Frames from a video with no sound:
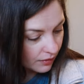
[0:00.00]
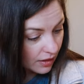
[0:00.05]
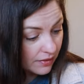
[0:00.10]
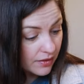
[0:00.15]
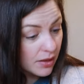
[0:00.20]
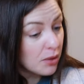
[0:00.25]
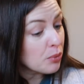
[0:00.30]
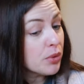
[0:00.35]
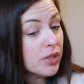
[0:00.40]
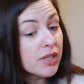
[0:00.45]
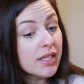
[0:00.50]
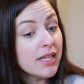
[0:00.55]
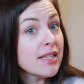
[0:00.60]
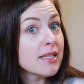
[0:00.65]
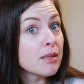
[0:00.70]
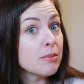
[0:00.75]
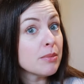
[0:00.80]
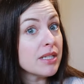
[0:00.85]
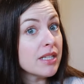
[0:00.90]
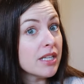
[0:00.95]
that really
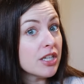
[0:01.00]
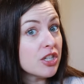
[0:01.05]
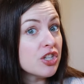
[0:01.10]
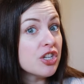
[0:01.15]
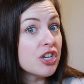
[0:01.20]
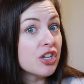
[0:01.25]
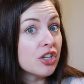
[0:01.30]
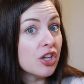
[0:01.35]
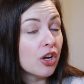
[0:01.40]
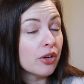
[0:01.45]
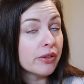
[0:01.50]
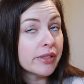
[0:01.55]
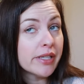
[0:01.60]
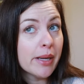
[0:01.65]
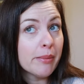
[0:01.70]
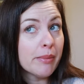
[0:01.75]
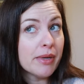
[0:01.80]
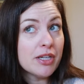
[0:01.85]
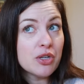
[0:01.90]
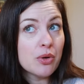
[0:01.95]
hasn't been touched in a long
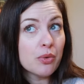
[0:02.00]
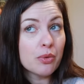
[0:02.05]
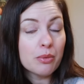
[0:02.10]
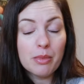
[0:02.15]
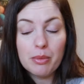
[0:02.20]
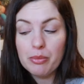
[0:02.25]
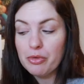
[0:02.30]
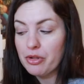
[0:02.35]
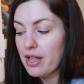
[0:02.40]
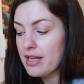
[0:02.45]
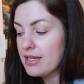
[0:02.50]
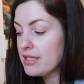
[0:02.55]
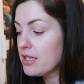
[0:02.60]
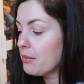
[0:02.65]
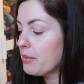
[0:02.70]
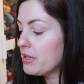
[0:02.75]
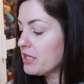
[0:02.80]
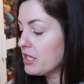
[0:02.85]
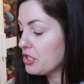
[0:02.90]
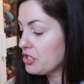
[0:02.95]
time. I don't remember the last
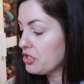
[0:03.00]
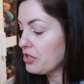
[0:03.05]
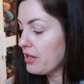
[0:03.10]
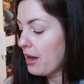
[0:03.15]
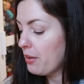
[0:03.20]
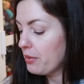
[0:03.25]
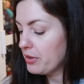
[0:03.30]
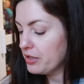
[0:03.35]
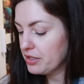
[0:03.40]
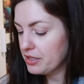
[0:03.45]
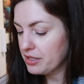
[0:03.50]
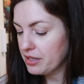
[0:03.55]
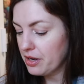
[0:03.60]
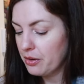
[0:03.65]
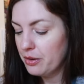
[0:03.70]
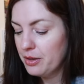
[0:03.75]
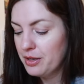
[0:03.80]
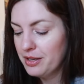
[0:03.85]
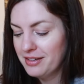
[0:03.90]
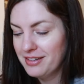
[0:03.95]
time I touched that one, so